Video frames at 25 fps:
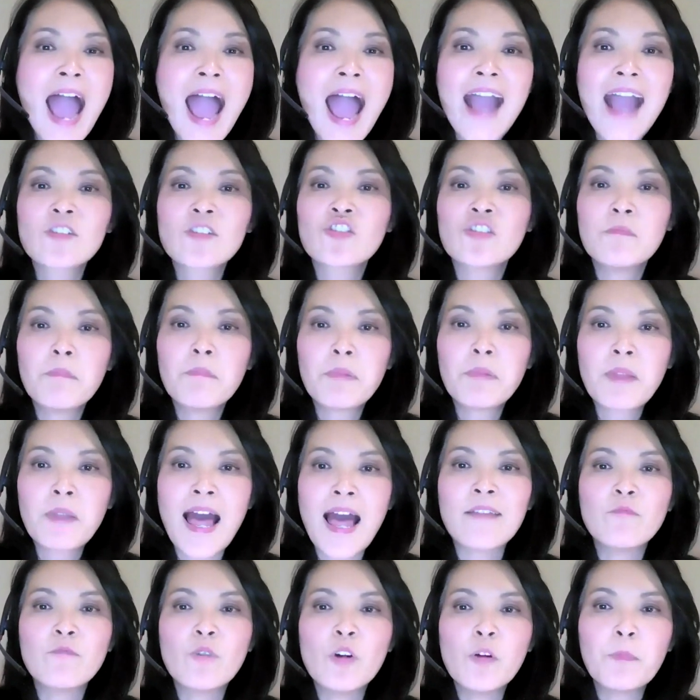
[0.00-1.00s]
action
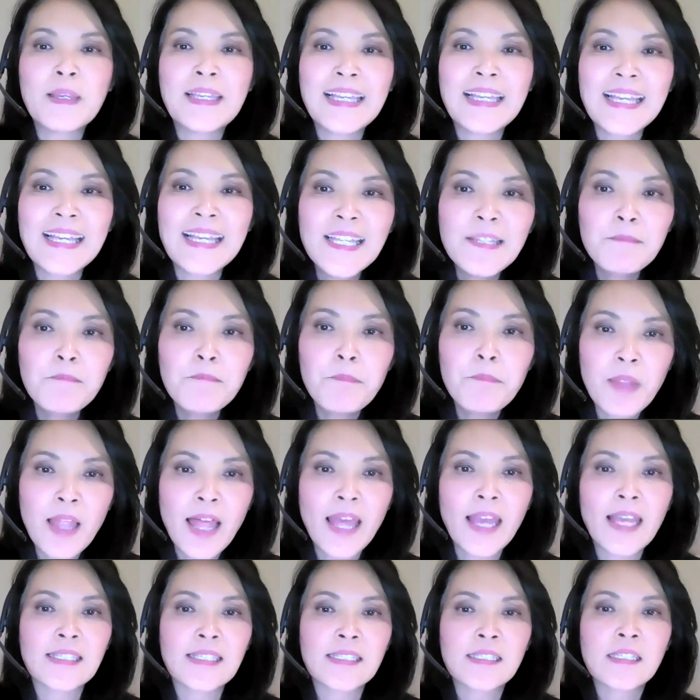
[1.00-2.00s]
plan will be in
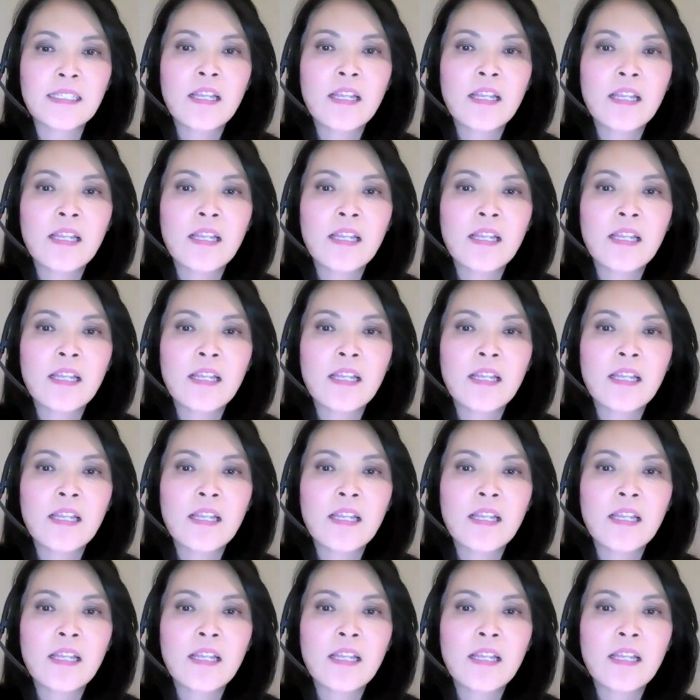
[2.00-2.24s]
place